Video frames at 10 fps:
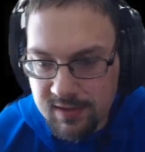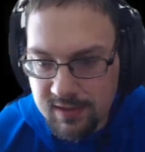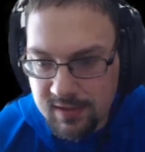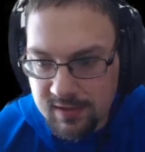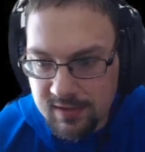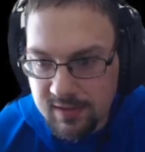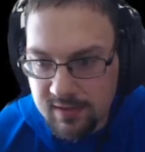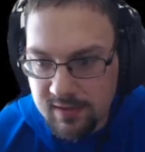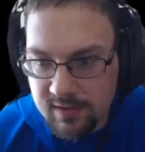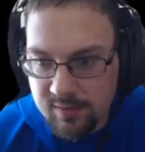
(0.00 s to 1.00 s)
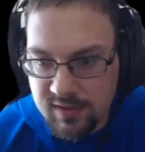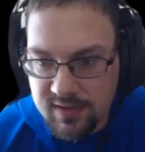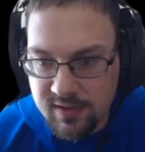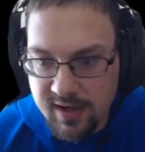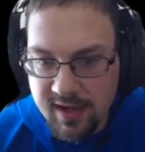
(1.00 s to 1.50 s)
then
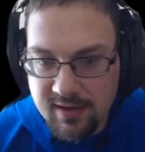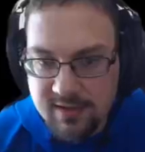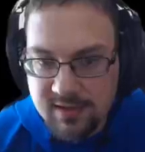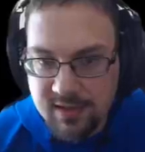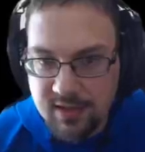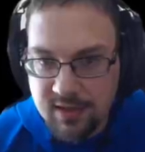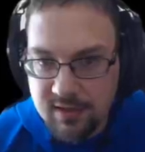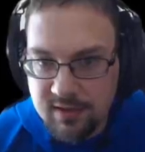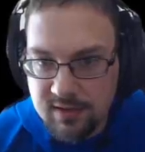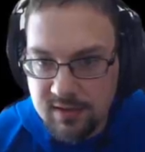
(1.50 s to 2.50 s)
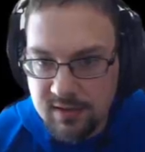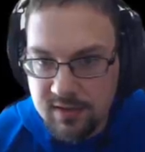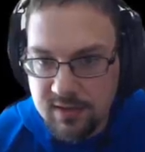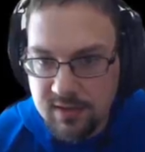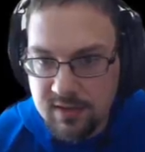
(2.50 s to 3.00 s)
Mr. Atlas here
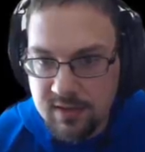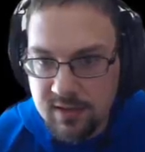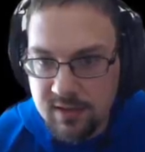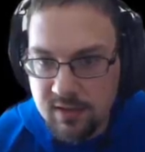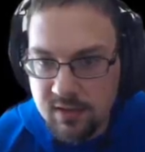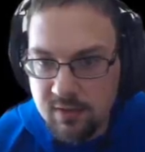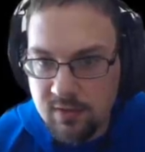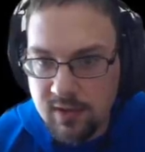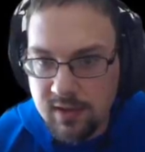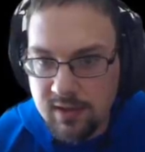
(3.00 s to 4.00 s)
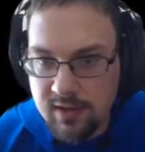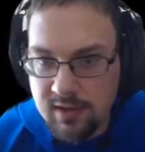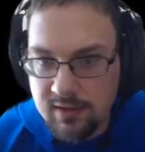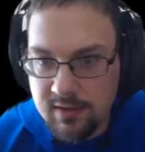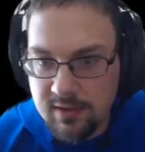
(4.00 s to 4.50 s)
can go
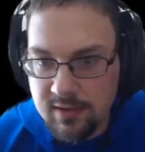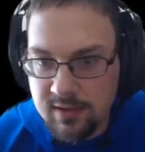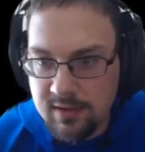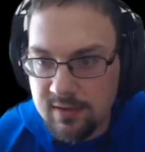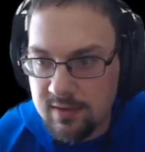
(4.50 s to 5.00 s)
and